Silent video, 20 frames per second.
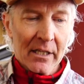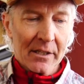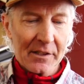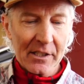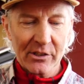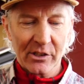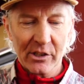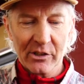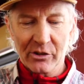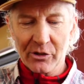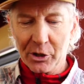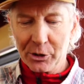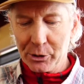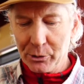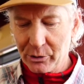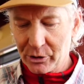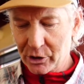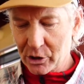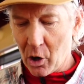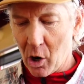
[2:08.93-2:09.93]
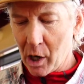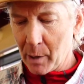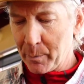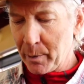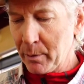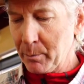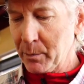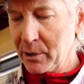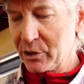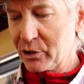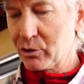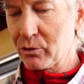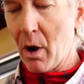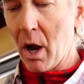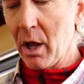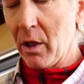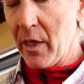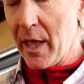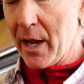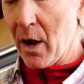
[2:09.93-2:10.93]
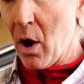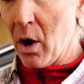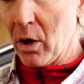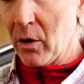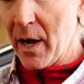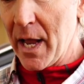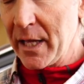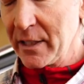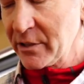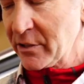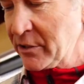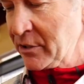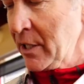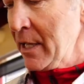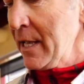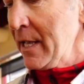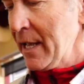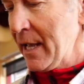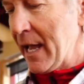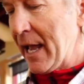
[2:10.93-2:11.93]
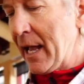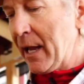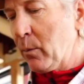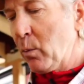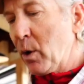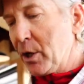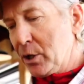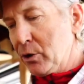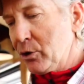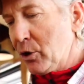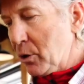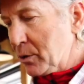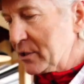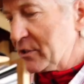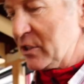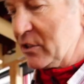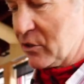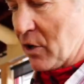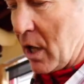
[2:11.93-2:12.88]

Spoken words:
This is the new Scarpa Maestrale RS. And what you'll notice is